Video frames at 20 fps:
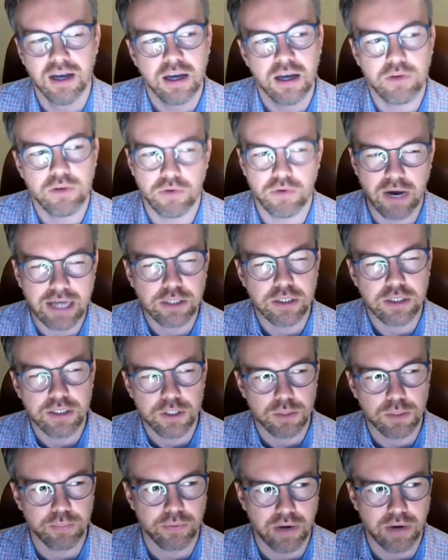We were actually
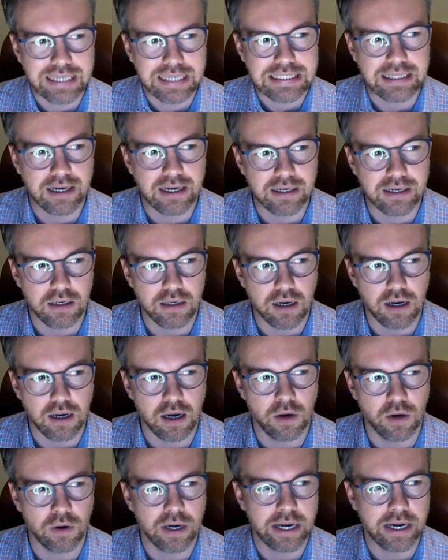surprised that
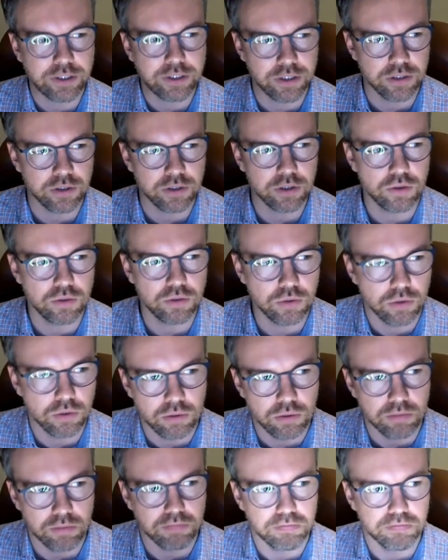our agents
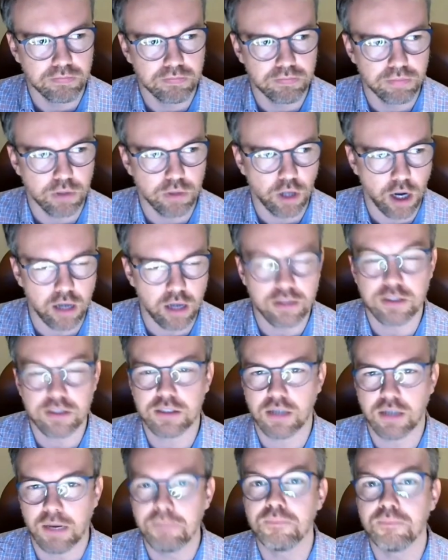do learn
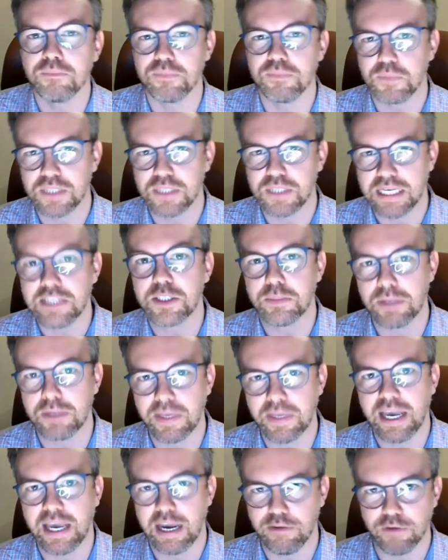some sensible
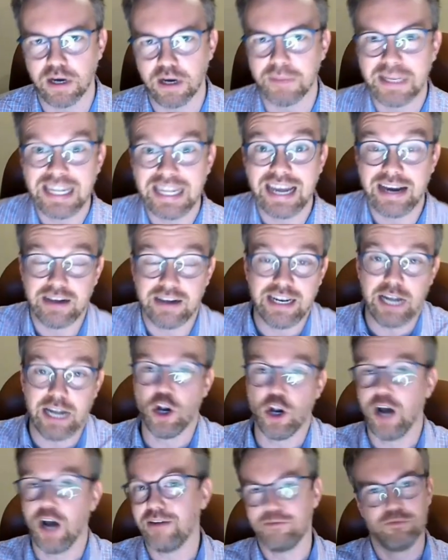behavior. I mean, they they're
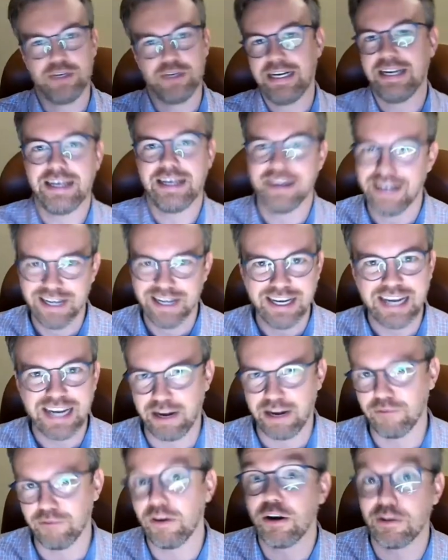not really
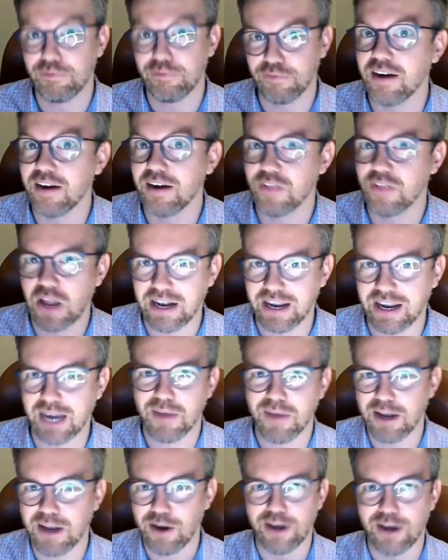getting very far in that game.
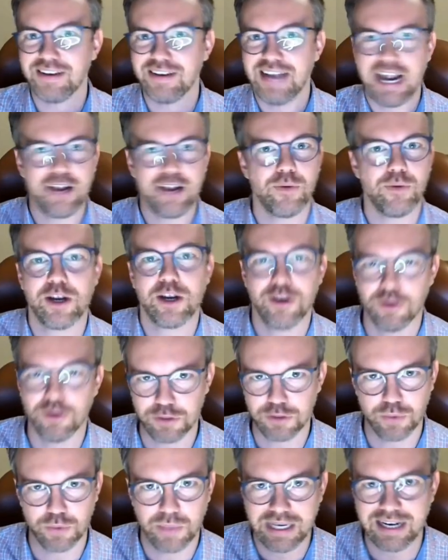They're not anywhere close
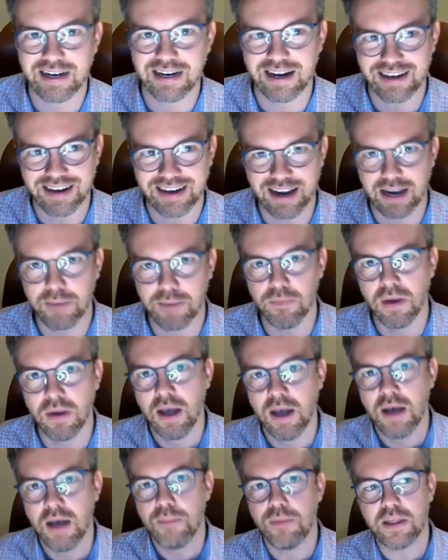to winning that game,
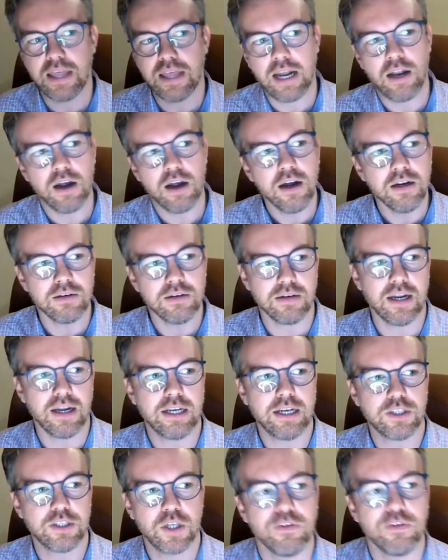but they learn
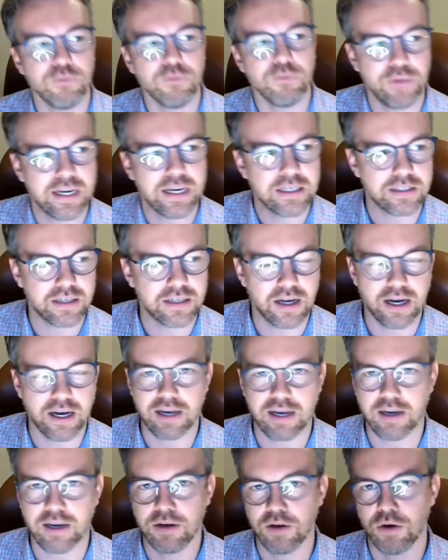like certain things,
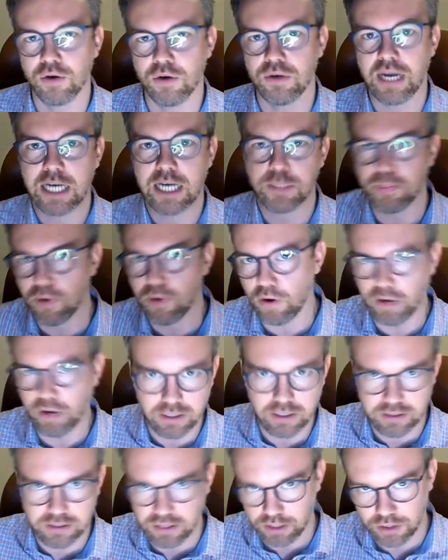like you know, exploring
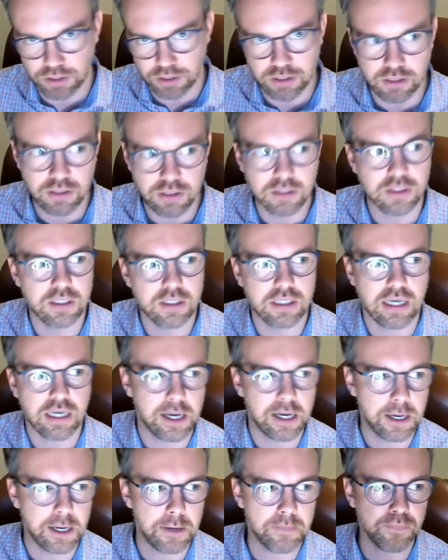the dungeons,
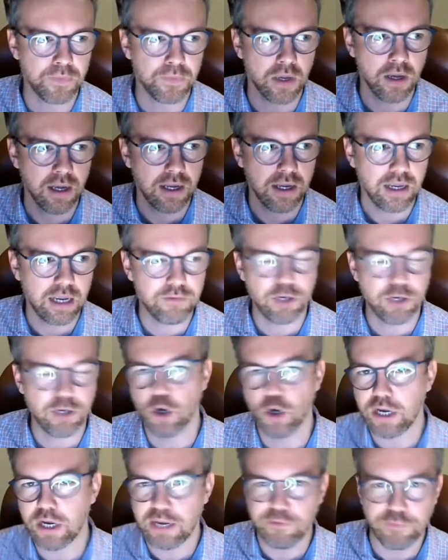um, even
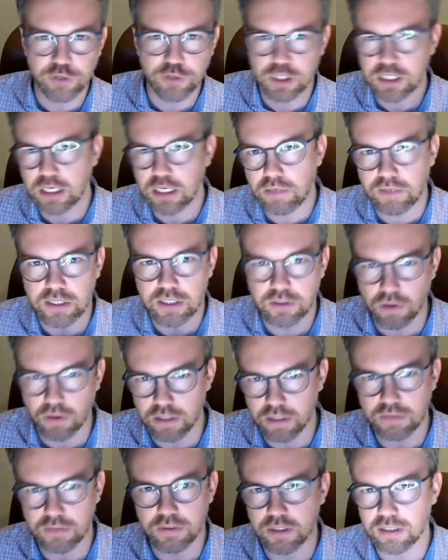looking for secret
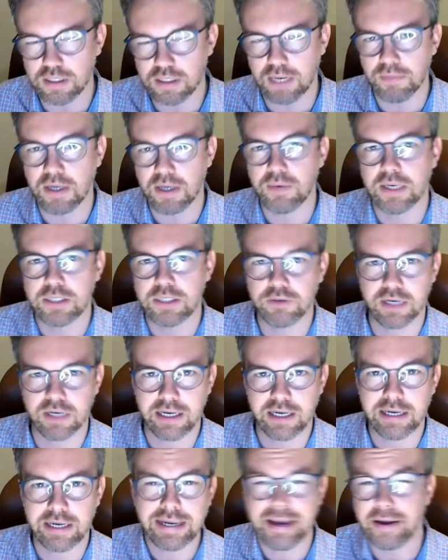doors, which can be quite
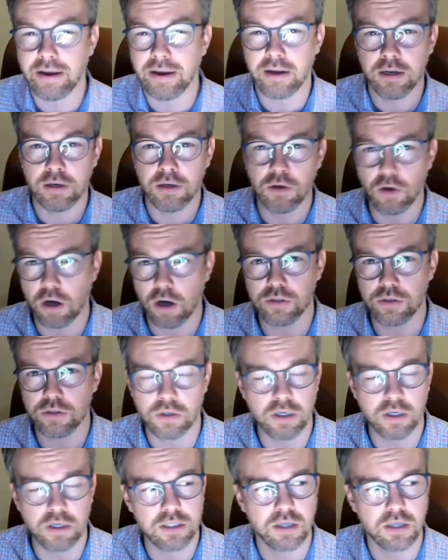tricky, kicking in locked
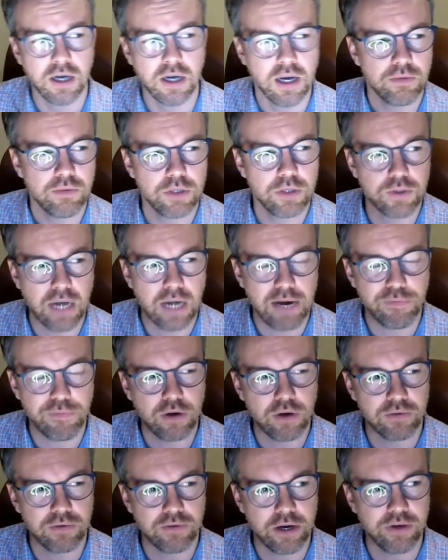doors, which I
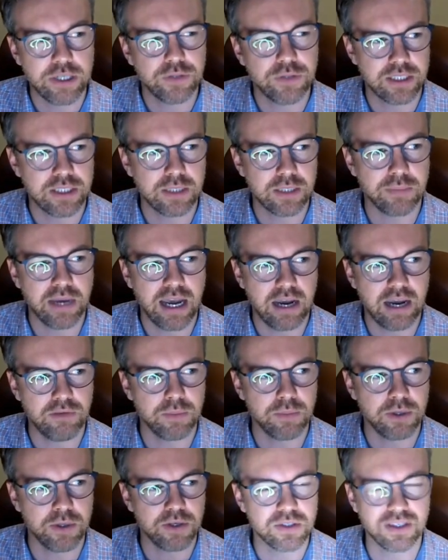found a very interesting
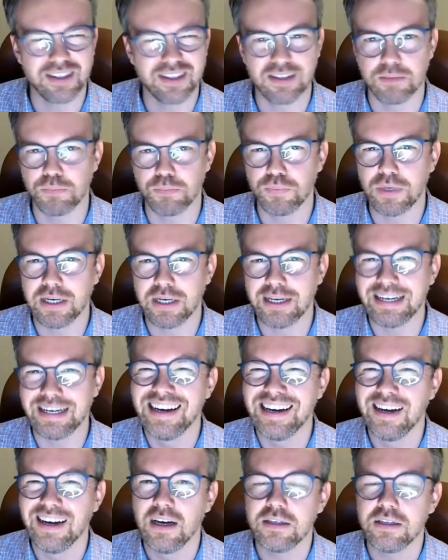behavior because it's a pretty
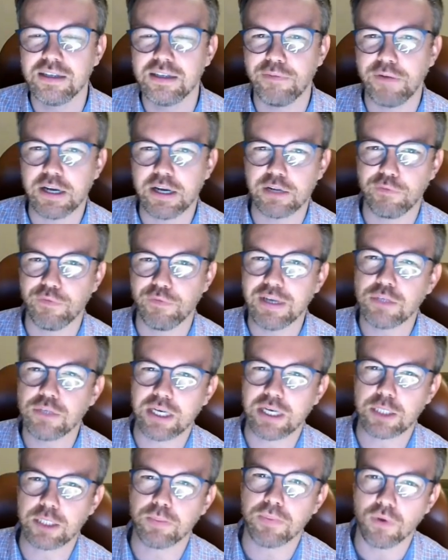difficult thing to
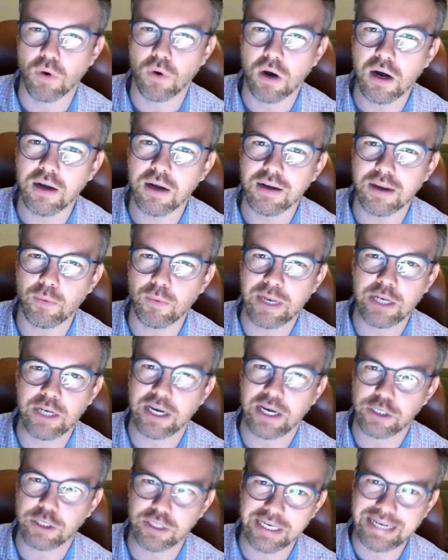explore. Like when you're
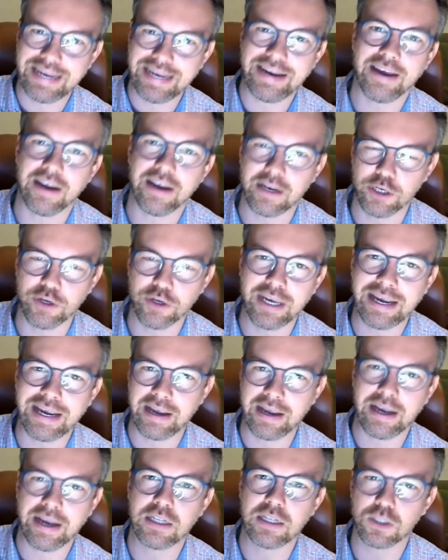actually kicking and you're
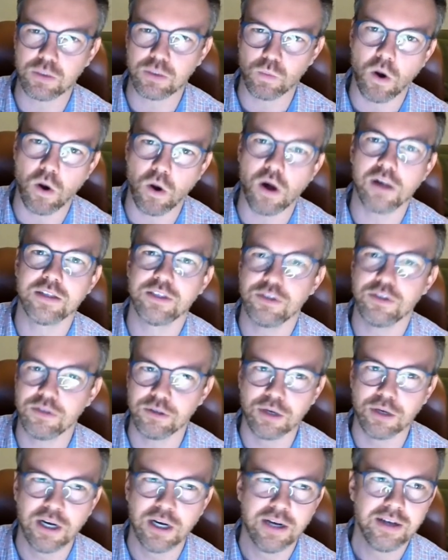kicking against walls,
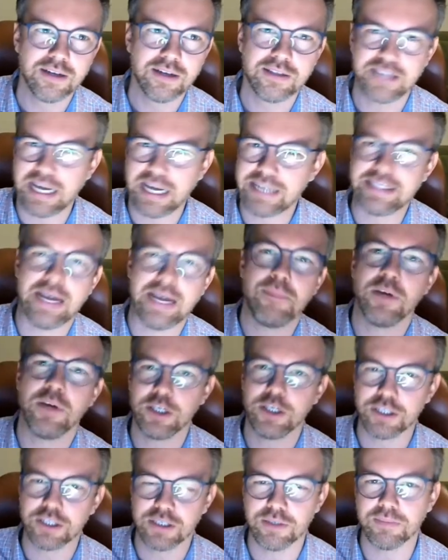you take
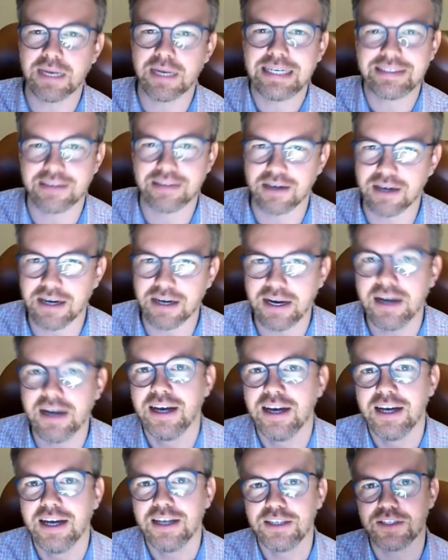damage and you might die.
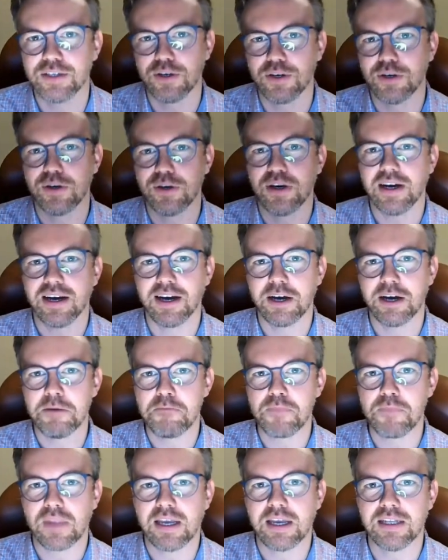So
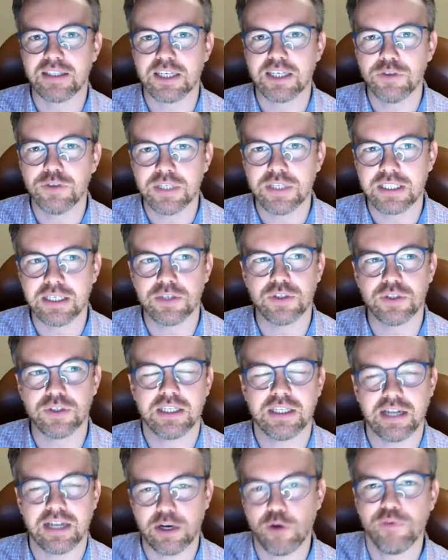um, it's interesting to
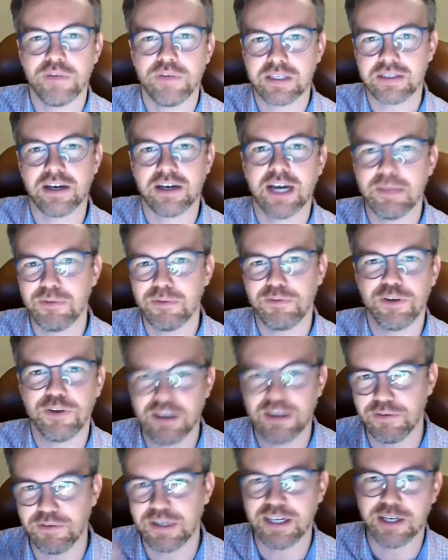see that over time, if you
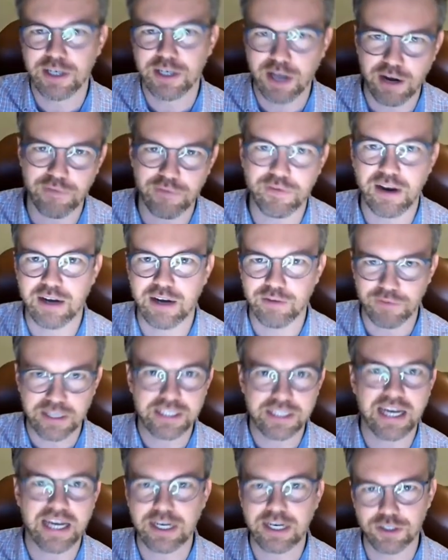give it enough kind of
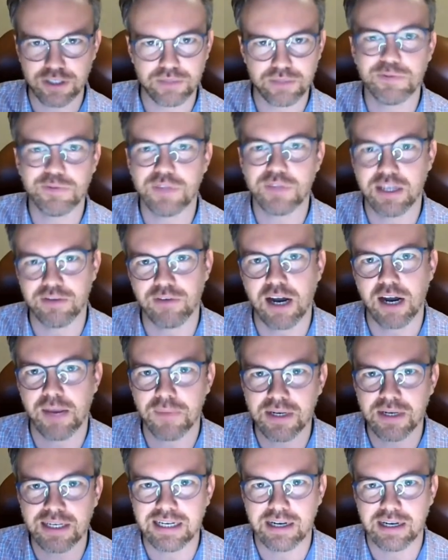interactions with the
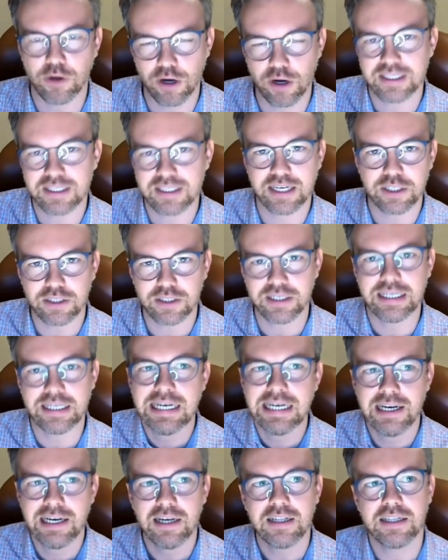environment, it learns actually
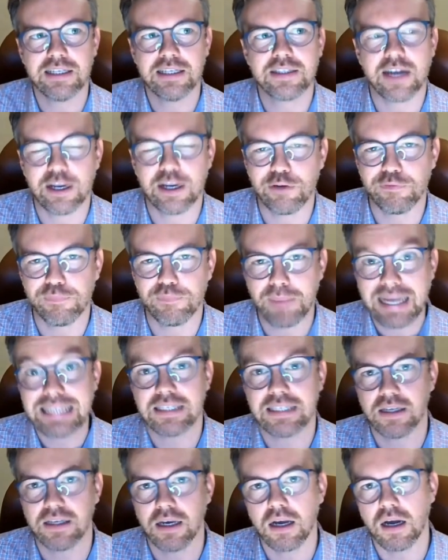these kind of
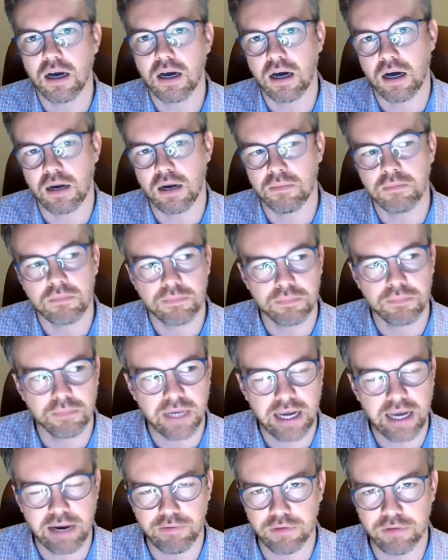basic um,
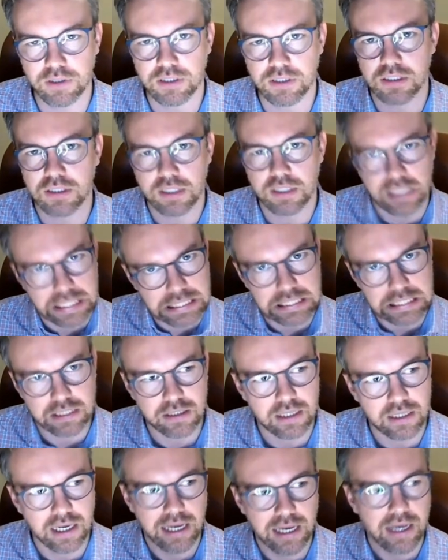behaviors and skills.